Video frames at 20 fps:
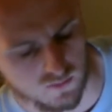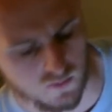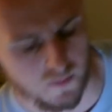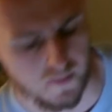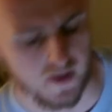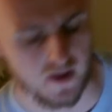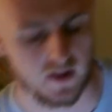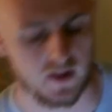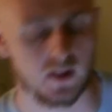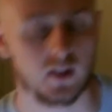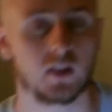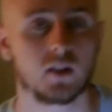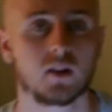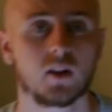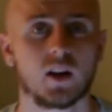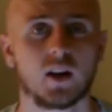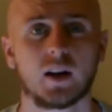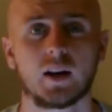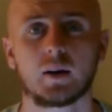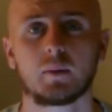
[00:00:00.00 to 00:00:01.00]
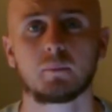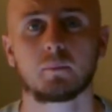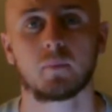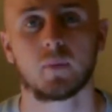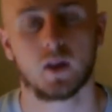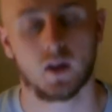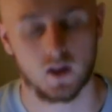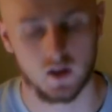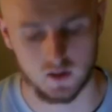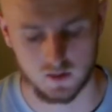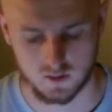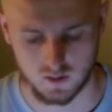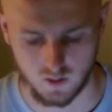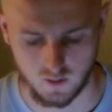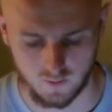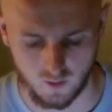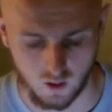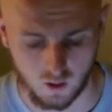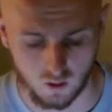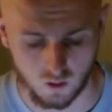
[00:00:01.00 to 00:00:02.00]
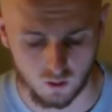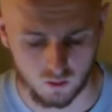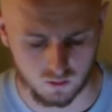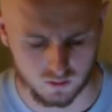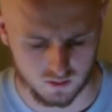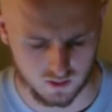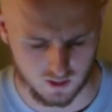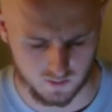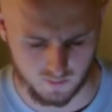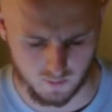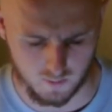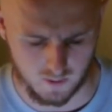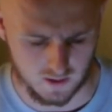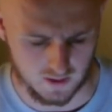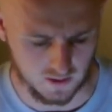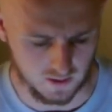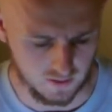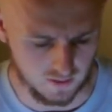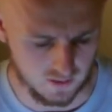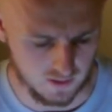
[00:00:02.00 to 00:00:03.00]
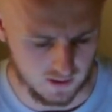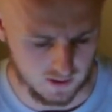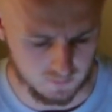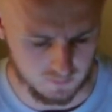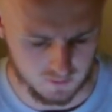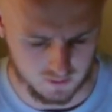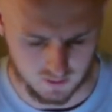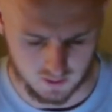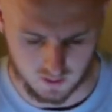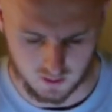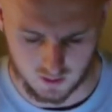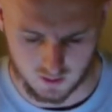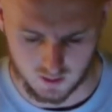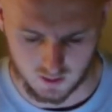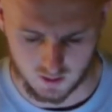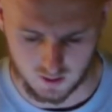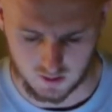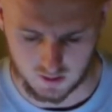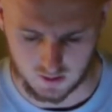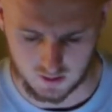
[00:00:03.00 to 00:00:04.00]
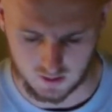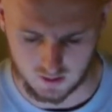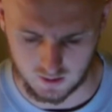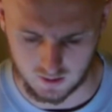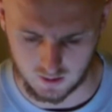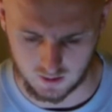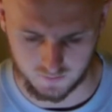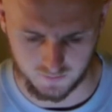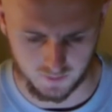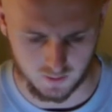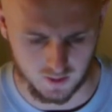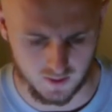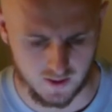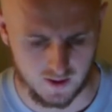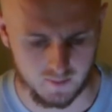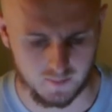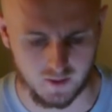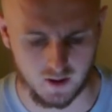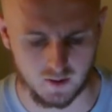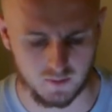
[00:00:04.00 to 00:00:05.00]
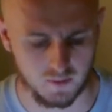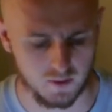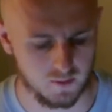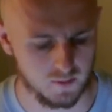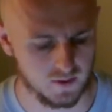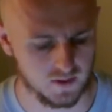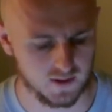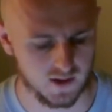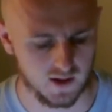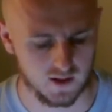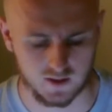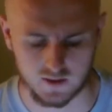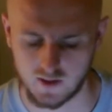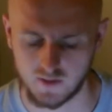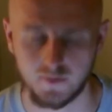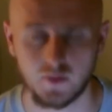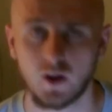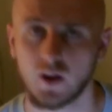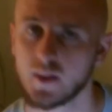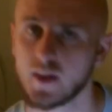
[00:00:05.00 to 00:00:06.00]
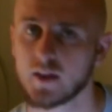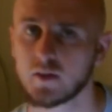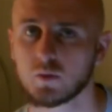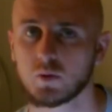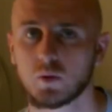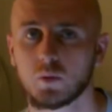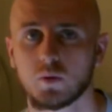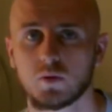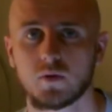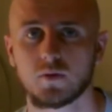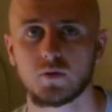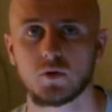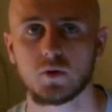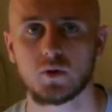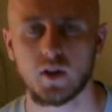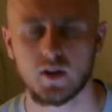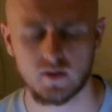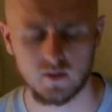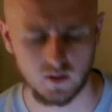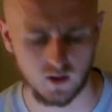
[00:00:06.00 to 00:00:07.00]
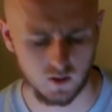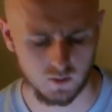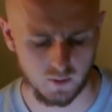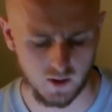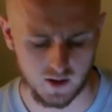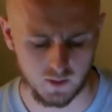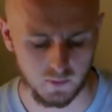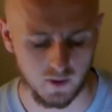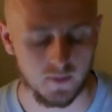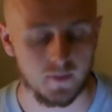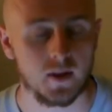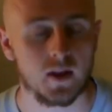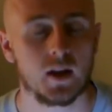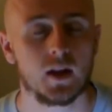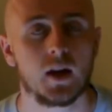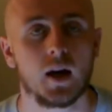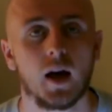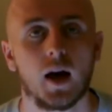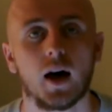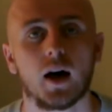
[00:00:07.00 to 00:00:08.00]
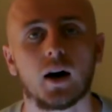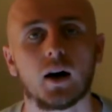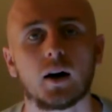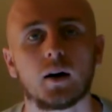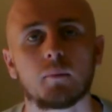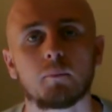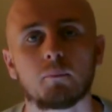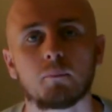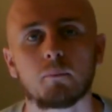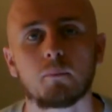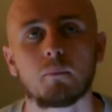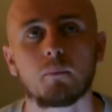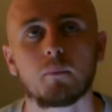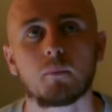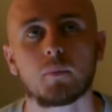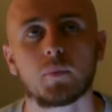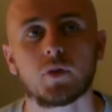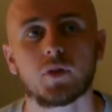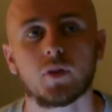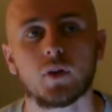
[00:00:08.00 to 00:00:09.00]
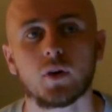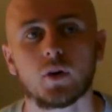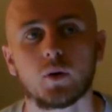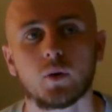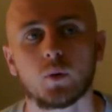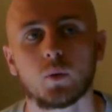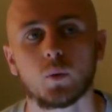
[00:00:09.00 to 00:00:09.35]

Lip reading: remaining, so I've got a long time remaining in the labs. I feel like that might be a mistake, because I feel like that's what it was a few days ago, but anyway. So